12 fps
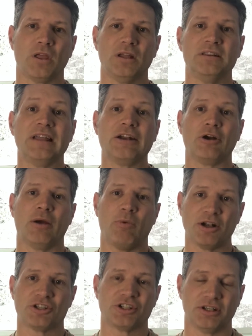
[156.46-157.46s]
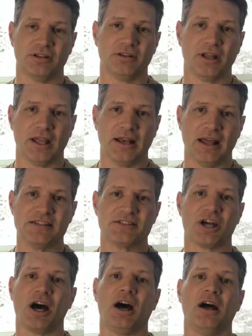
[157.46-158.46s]
later I watched it, and I
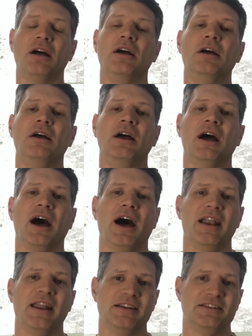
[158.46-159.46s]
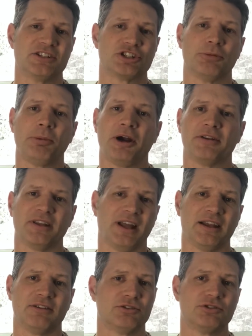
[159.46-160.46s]
saw an additional part that I
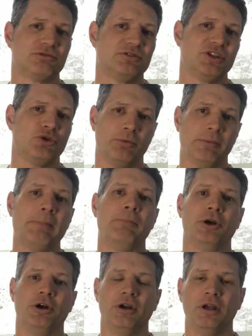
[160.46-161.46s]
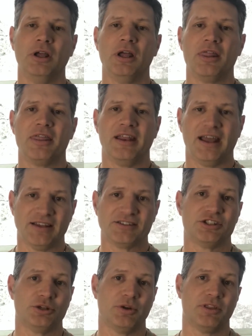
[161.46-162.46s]
didn't remember that has to
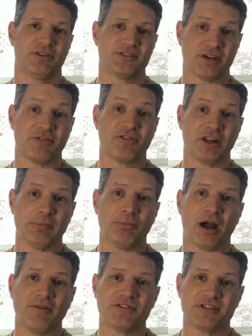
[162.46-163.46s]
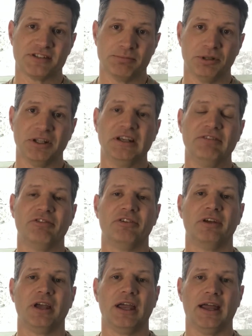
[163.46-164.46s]
do with self-fulfilling prophecies and belief.
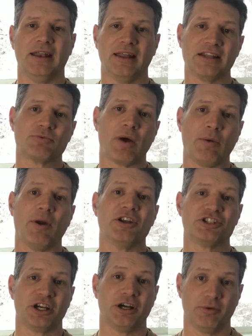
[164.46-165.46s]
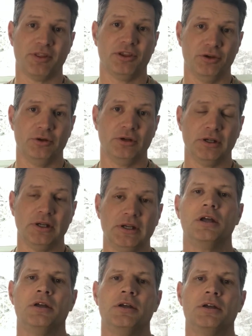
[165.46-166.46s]
And that's why I want to share it with you.
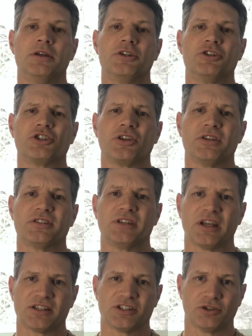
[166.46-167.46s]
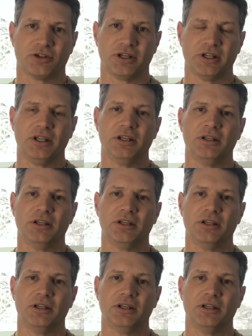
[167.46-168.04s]
So this next story